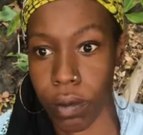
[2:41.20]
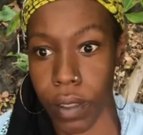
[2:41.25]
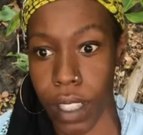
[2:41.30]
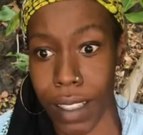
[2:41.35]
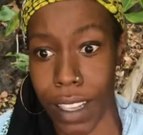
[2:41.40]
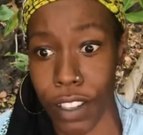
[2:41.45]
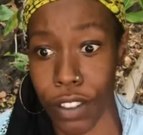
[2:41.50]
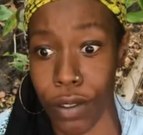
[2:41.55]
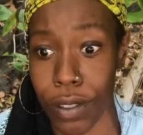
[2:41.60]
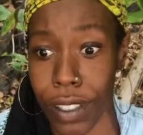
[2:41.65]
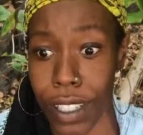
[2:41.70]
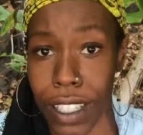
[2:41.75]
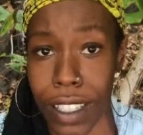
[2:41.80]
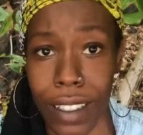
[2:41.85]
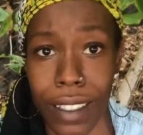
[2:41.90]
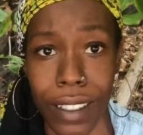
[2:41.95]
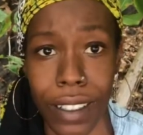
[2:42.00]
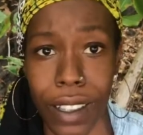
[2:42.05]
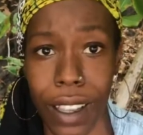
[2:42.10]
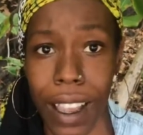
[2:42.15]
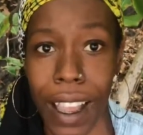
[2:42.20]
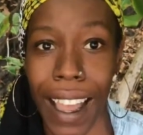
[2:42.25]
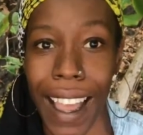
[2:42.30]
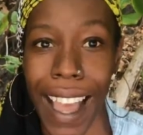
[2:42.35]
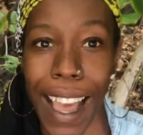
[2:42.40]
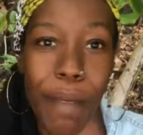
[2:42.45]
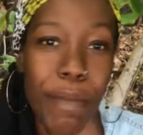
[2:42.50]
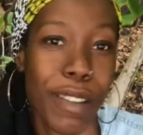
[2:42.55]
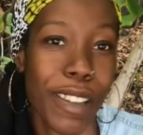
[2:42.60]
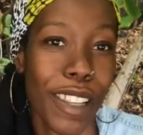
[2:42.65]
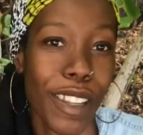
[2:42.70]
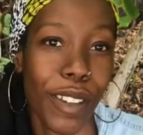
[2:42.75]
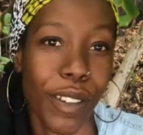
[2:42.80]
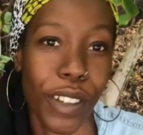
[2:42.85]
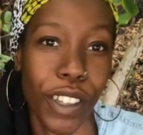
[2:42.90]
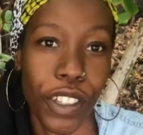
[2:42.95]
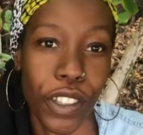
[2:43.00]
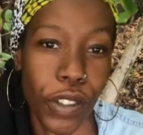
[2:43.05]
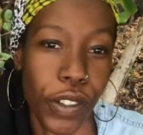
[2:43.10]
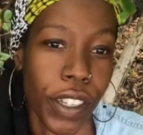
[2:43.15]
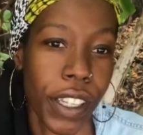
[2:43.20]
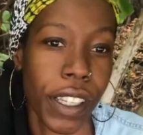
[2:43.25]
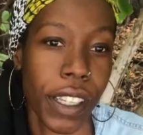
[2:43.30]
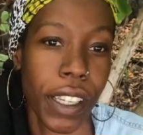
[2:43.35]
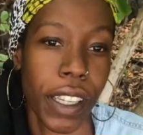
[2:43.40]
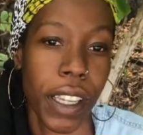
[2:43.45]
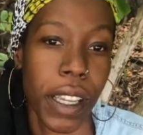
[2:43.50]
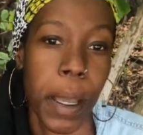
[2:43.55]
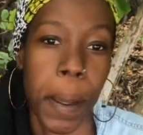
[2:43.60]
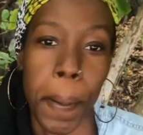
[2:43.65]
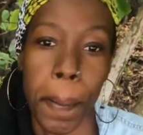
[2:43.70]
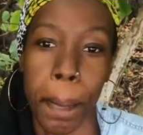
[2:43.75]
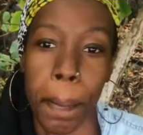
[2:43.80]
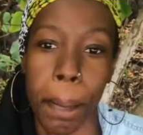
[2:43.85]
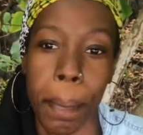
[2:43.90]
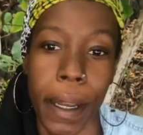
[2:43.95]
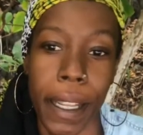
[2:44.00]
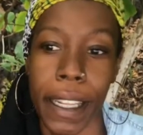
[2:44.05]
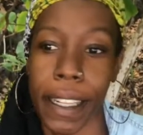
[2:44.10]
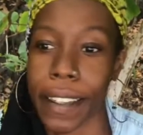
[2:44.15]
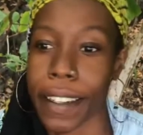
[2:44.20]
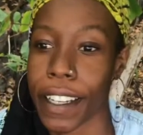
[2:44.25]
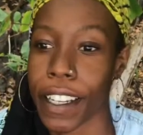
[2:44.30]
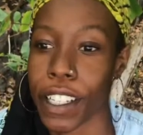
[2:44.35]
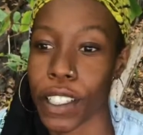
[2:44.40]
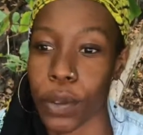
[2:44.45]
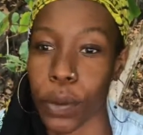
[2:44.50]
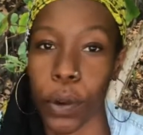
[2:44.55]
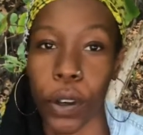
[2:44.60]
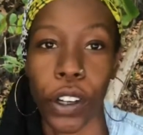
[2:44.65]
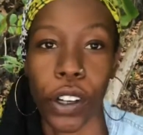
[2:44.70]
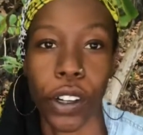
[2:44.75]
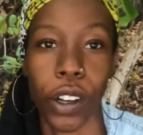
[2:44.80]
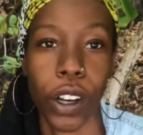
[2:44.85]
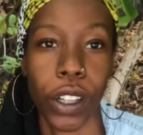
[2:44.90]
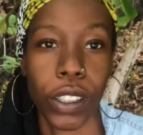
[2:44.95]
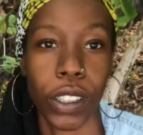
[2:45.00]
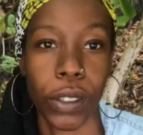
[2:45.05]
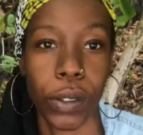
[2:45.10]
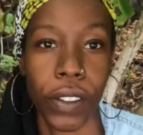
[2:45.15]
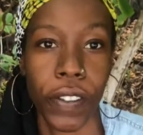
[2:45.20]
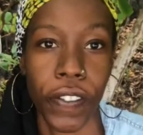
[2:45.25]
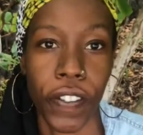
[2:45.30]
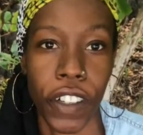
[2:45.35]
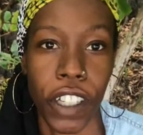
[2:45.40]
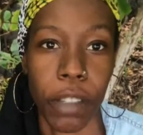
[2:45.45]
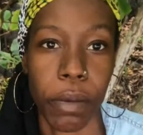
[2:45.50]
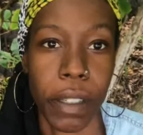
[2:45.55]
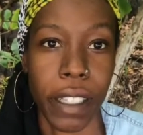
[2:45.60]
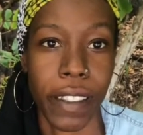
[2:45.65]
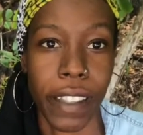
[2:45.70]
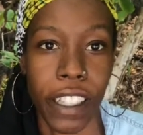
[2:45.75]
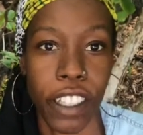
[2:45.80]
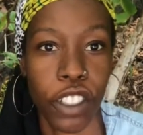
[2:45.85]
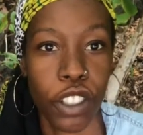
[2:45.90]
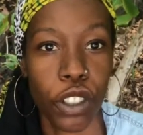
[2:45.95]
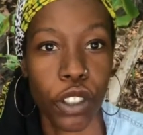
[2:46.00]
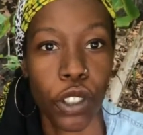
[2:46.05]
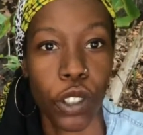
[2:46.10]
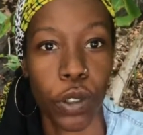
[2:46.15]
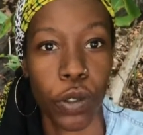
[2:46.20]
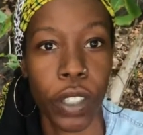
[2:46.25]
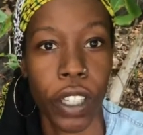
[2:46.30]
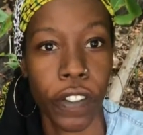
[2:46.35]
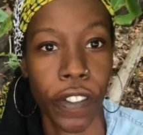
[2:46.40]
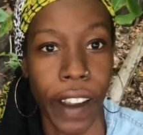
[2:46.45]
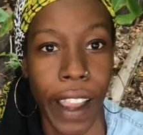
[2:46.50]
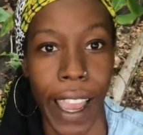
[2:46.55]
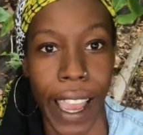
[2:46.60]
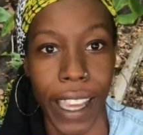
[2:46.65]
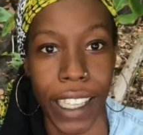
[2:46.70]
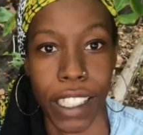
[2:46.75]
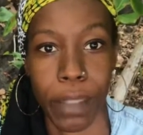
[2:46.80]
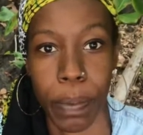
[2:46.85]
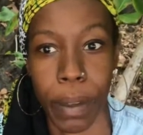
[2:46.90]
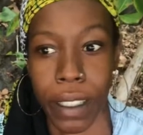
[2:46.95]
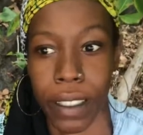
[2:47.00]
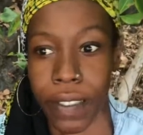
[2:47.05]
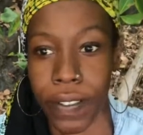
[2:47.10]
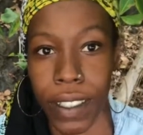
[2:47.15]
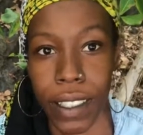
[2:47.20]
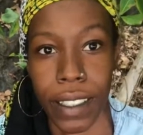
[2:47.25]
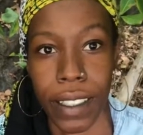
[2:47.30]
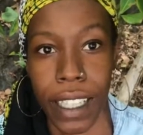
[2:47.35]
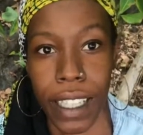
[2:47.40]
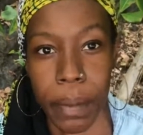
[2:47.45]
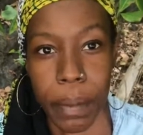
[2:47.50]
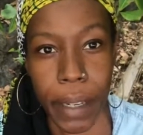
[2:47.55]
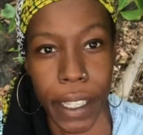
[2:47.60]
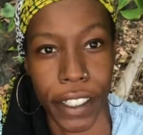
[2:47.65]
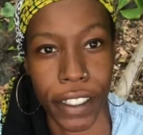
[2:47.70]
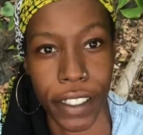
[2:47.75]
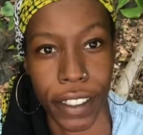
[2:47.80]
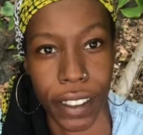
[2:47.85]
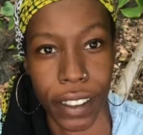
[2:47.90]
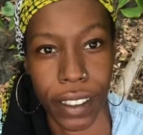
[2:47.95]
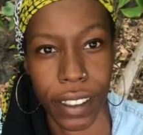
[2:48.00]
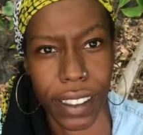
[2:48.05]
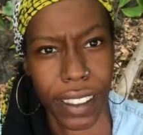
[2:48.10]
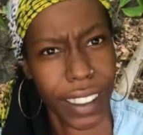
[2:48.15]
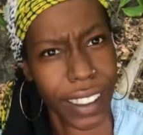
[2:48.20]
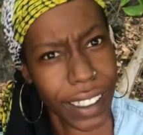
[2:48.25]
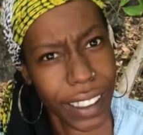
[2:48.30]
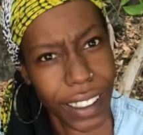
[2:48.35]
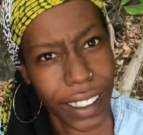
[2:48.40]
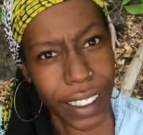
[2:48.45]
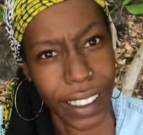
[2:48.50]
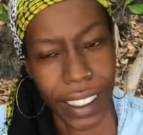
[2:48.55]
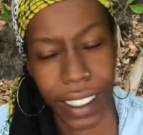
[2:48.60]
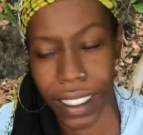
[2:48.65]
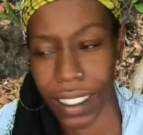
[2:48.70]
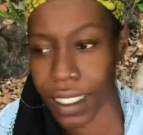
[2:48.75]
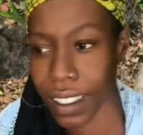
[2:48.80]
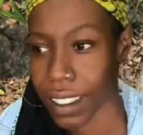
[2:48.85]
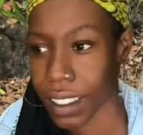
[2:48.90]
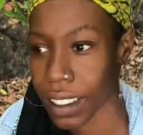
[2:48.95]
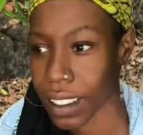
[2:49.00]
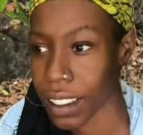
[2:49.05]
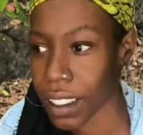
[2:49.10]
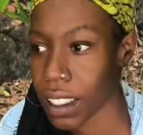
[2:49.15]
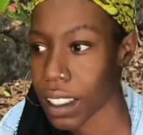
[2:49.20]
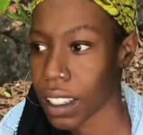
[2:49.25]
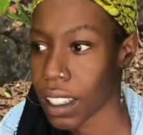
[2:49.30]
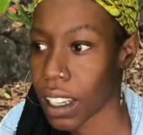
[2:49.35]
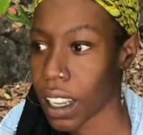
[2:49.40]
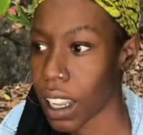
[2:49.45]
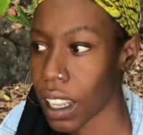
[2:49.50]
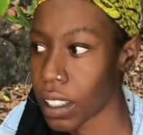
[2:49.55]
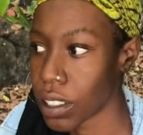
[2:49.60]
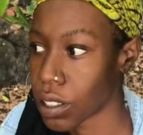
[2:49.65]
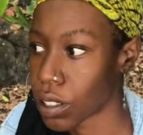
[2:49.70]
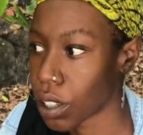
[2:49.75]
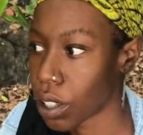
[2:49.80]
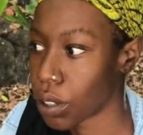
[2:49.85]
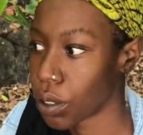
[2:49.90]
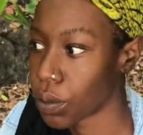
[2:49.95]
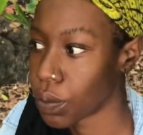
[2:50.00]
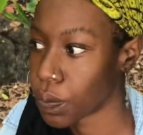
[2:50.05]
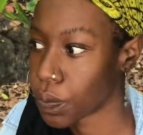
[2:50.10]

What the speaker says: As you see, I'm sitting on a tree, but there's water also in front of me. There's two different aspects of the same nature. Yeah? And so